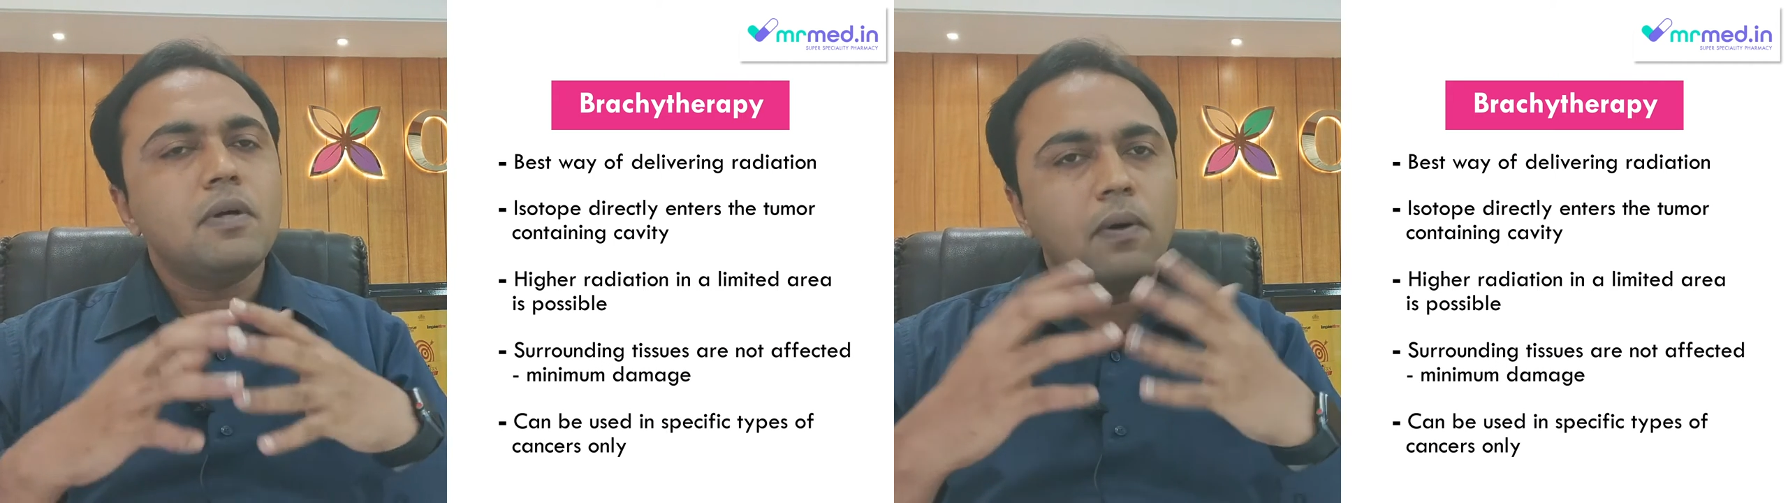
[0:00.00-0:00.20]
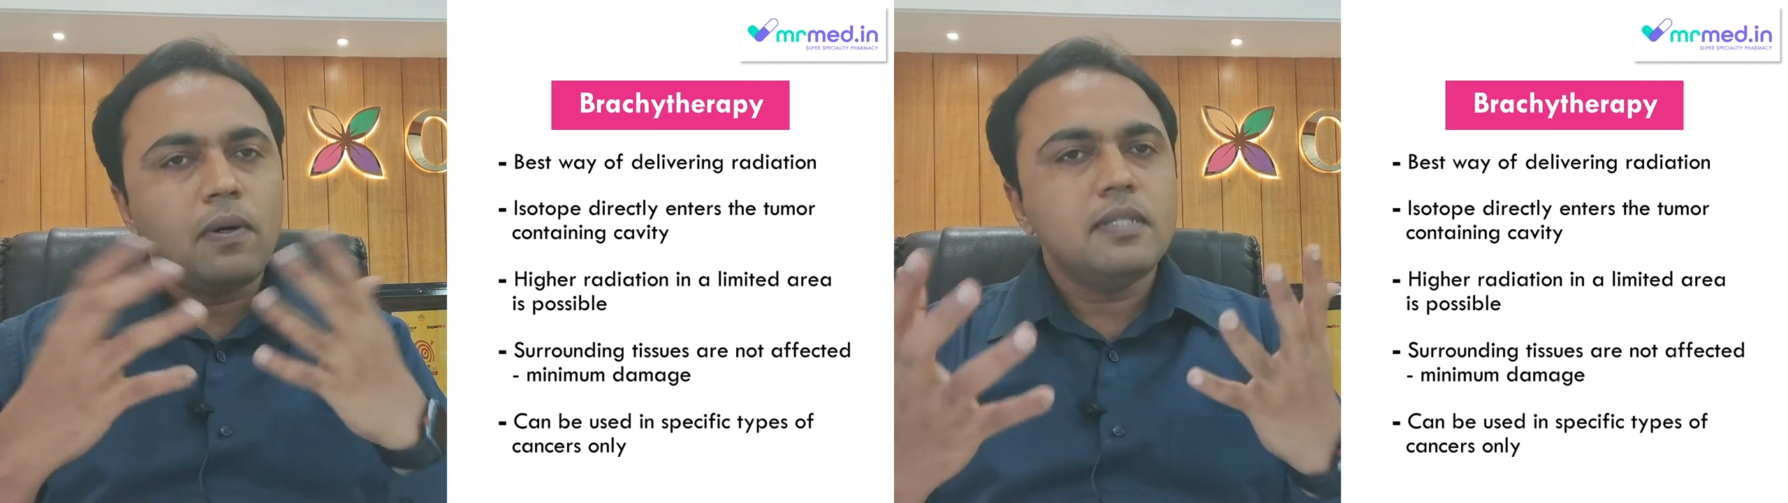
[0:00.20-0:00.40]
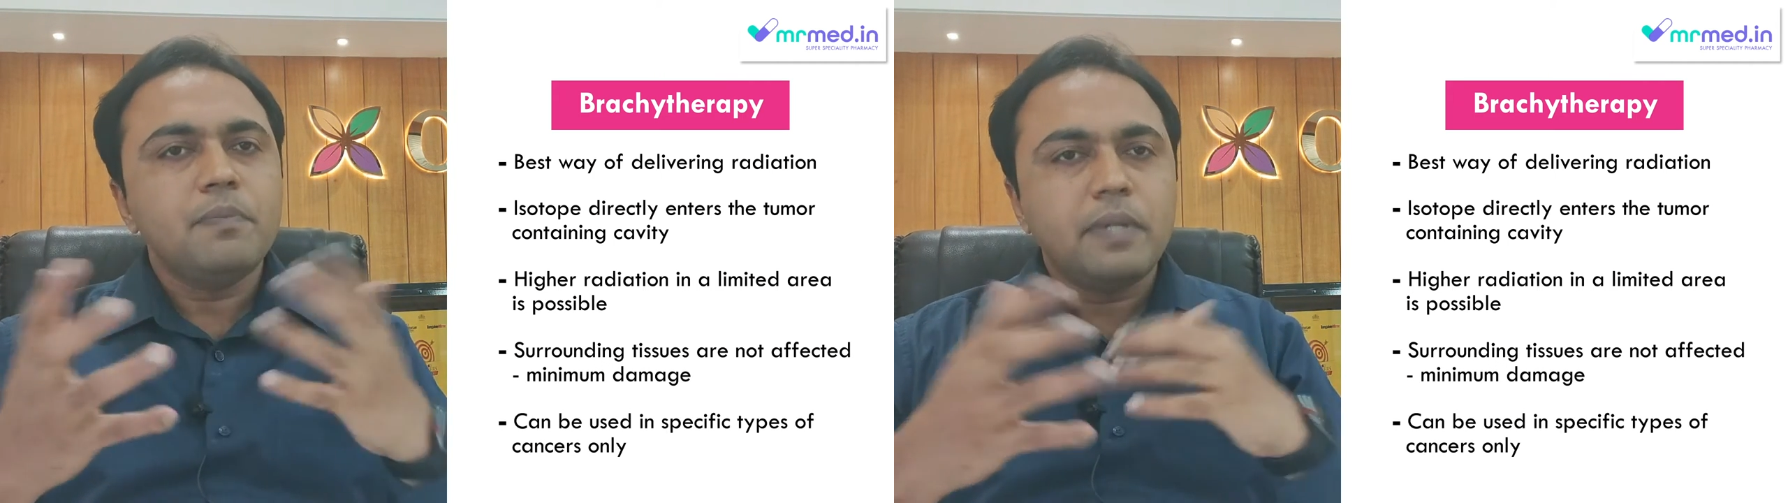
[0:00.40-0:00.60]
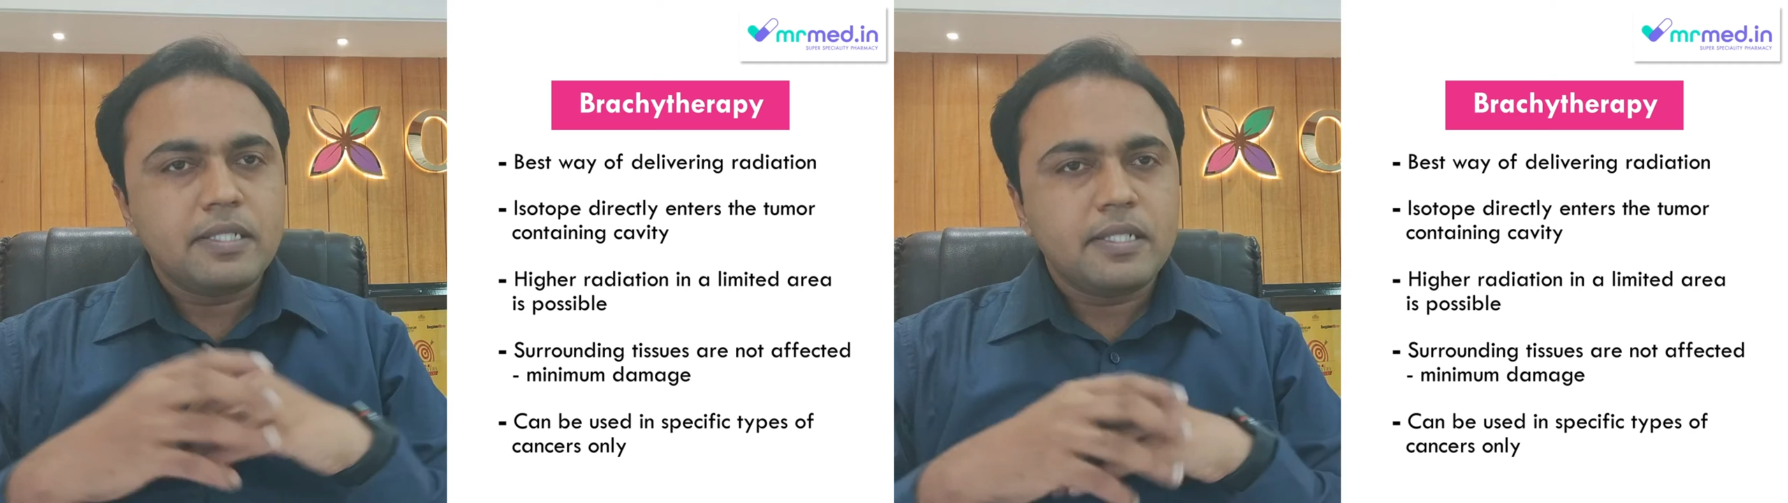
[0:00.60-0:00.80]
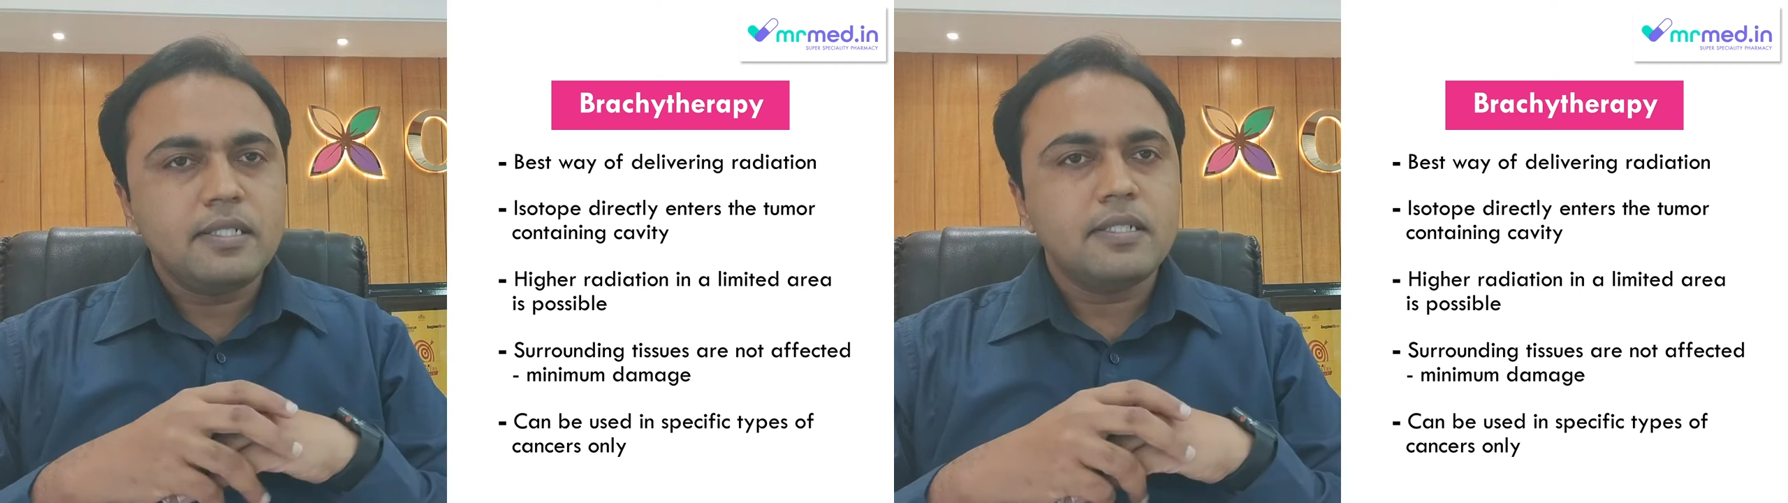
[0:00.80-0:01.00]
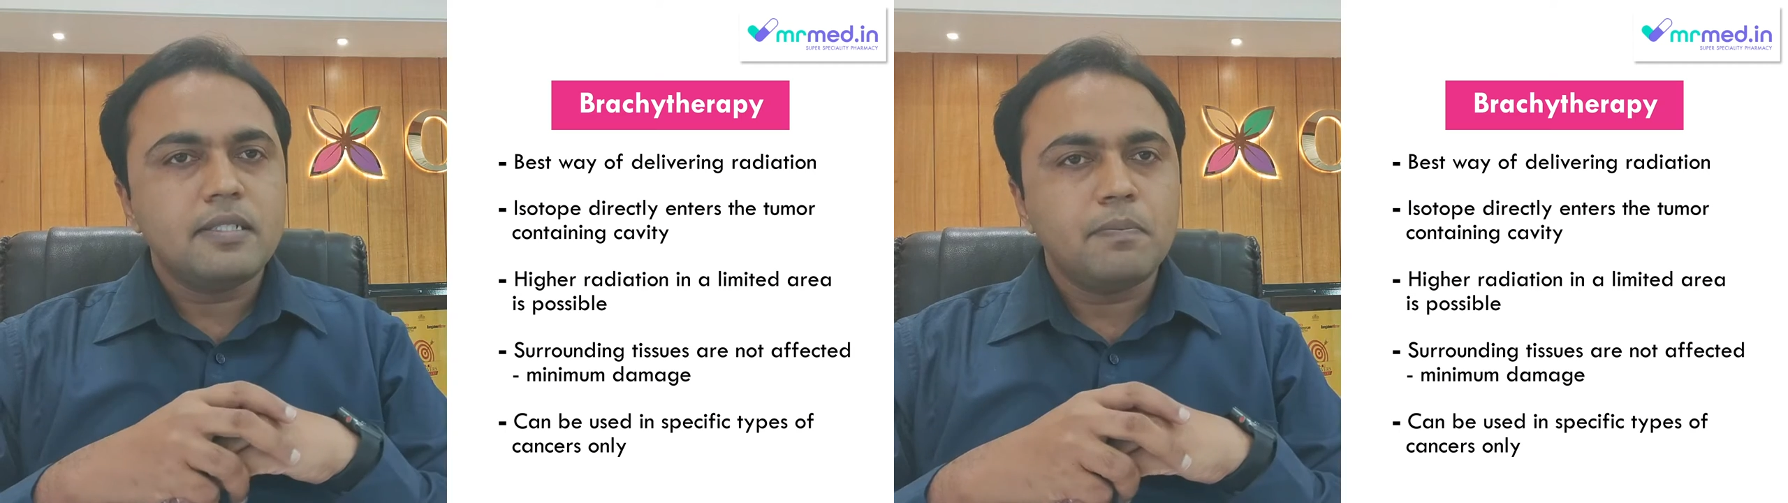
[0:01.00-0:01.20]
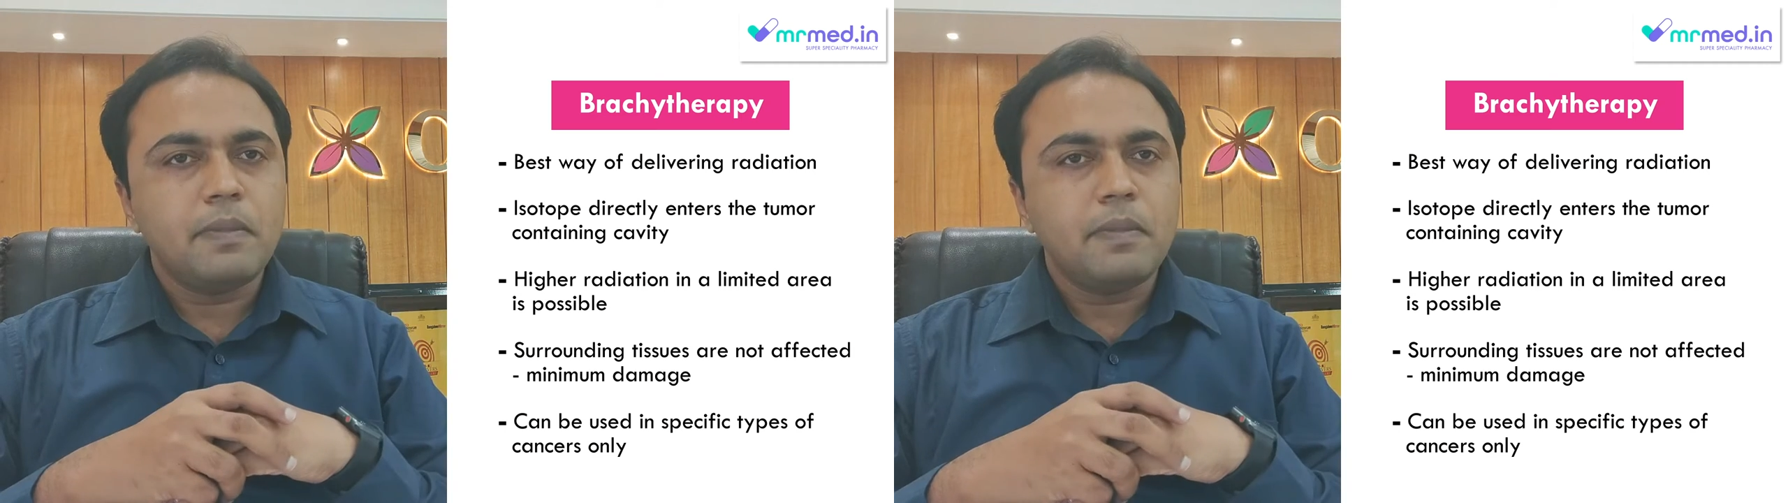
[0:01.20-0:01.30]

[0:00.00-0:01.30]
all the patients,